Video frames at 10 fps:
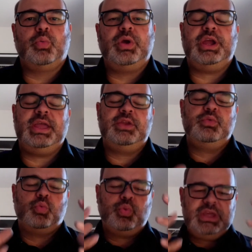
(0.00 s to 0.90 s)

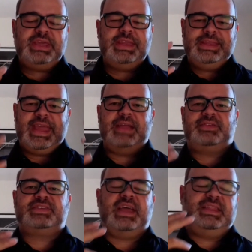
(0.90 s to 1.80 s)
wherein we can
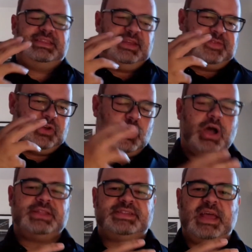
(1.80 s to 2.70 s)
get scientific
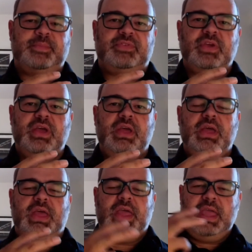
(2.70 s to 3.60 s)
concepts
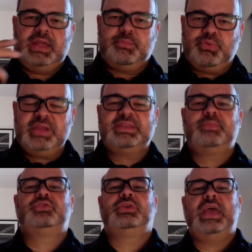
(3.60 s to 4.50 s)
and bring
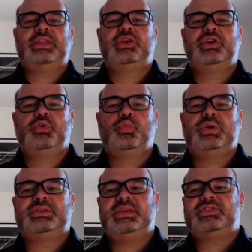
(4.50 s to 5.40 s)
them together
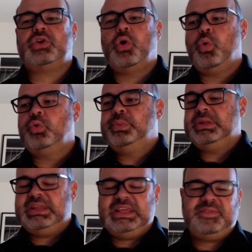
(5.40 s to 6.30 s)
with these old
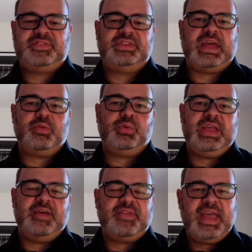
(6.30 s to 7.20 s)
beliefs that
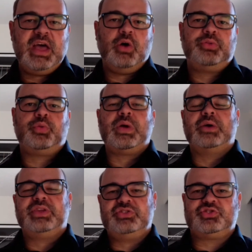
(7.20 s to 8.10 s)
we have held
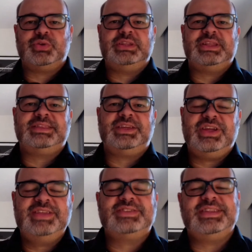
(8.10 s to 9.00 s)
throughout history, that
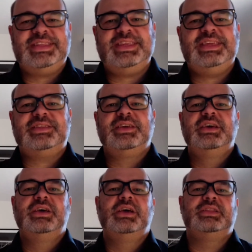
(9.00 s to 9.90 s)
there is indeed
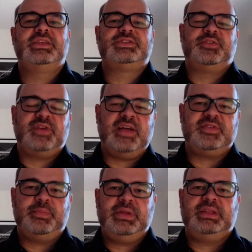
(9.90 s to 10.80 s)
the
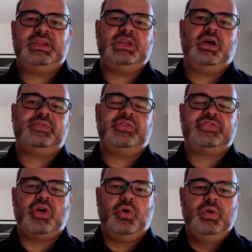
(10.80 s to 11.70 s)
survivability of the
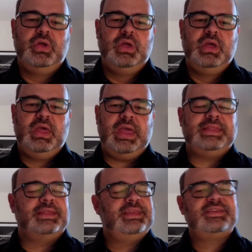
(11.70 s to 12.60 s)
soul,
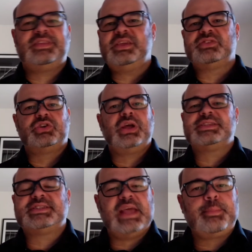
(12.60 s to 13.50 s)
and that these things are
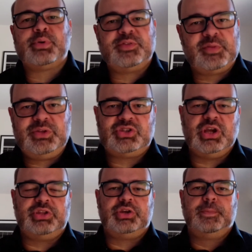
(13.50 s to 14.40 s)
not separate from
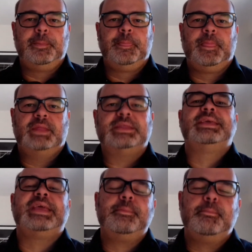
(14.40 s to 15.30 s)
each other,
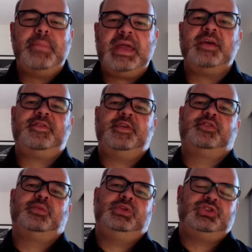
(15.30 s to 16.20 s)
that they can benefit
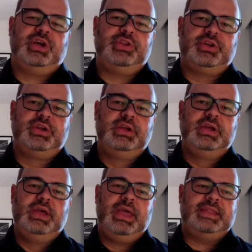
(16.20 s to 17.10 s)
from each other,
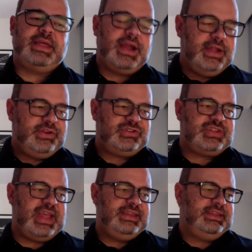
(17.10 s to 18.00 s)
and that
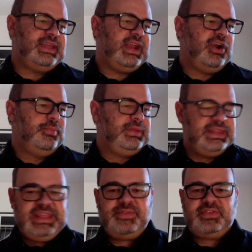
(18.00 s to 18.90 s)
understanding that our
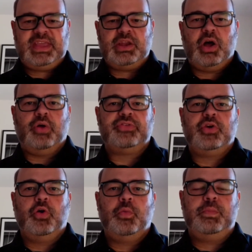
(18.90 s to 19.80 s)
beliefs can
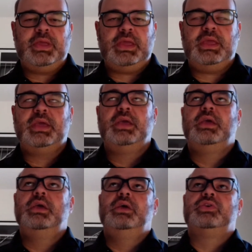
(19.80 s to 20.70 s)
also be
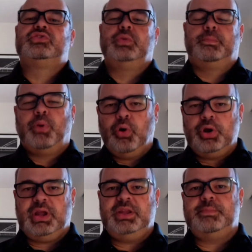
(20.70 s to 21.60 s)

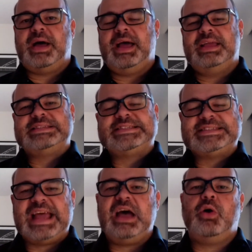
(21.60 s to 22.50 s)
supported by
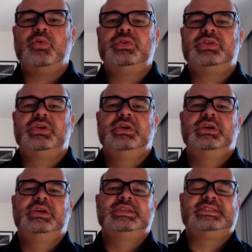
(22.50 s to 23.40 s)
sound
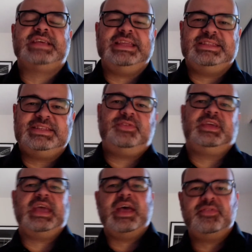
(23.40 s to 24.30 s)

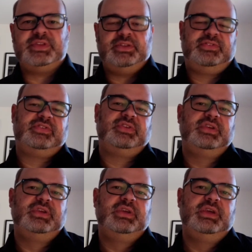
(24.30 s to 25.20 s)
scientific evidence